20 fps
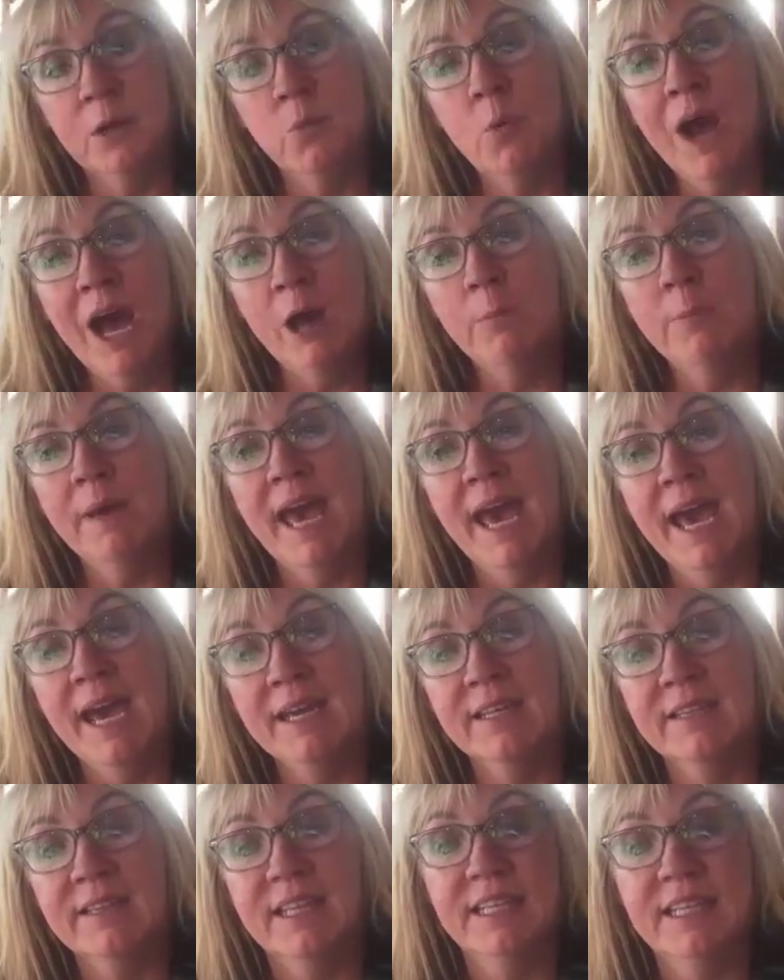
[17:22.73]
a while
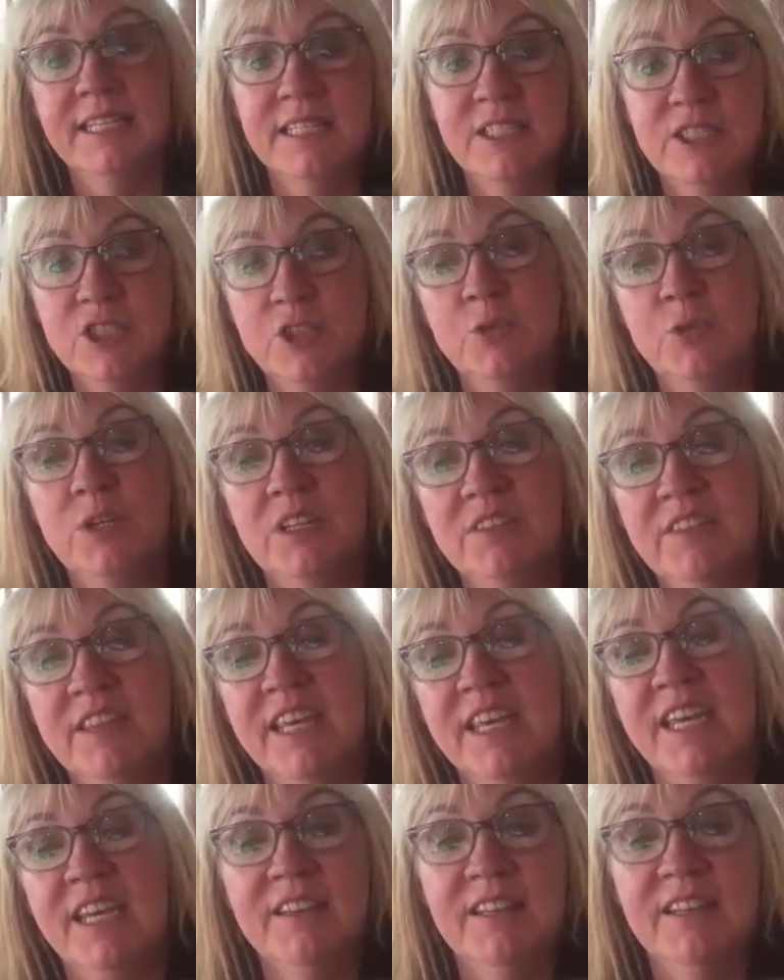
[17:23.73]
back and they didn't do
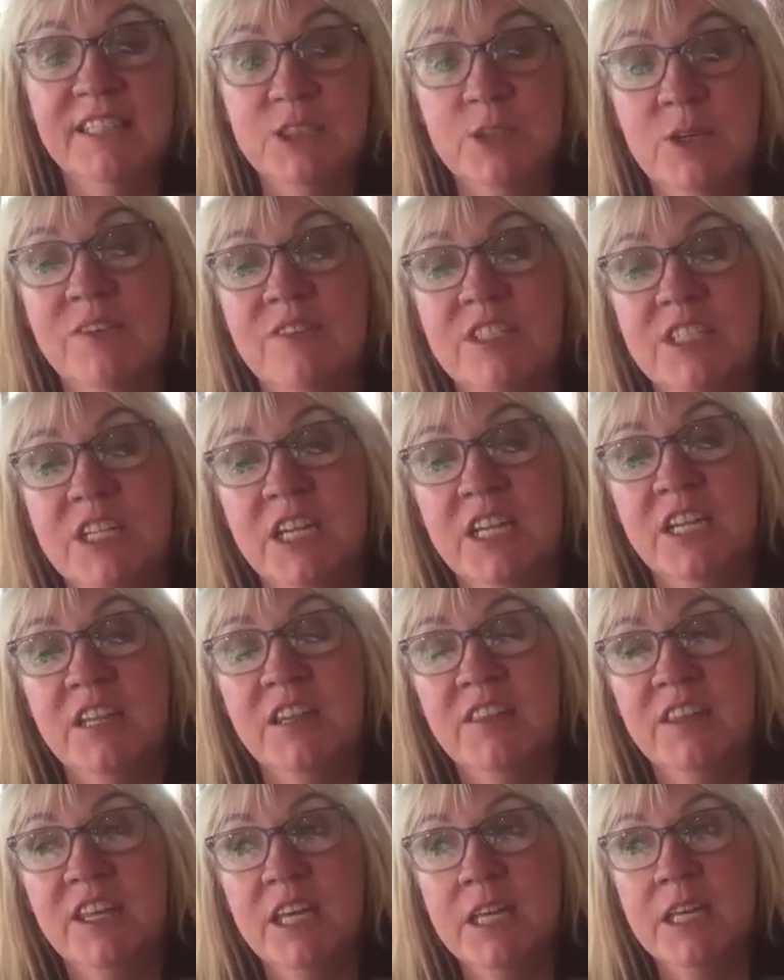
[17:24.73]
anything and they still haven't done
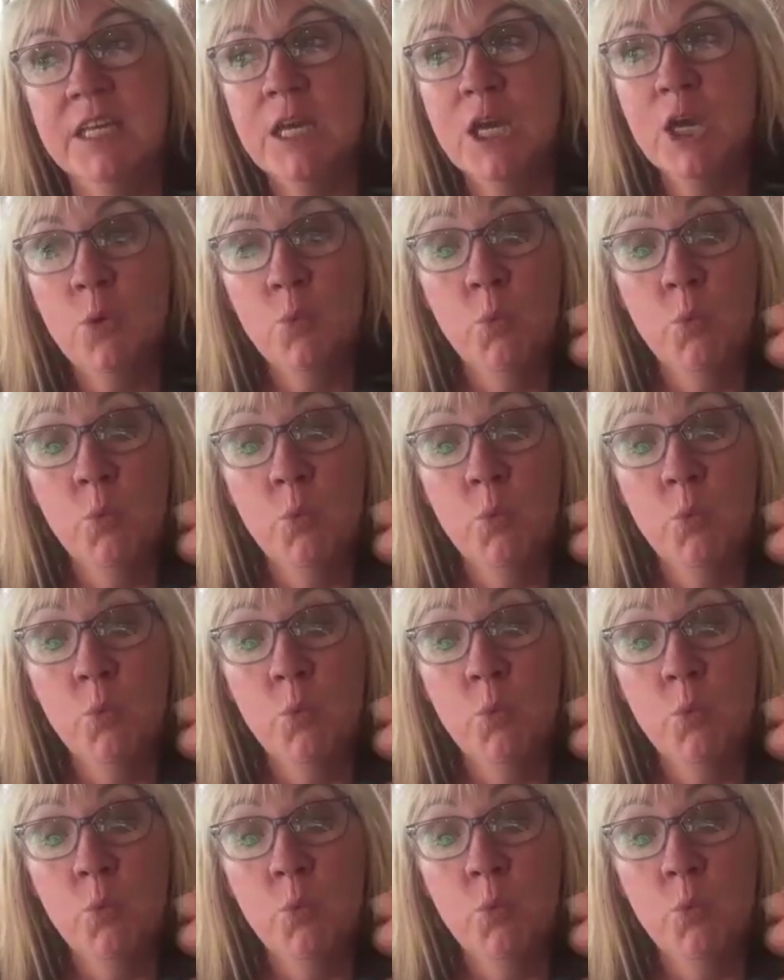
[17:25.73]
anything.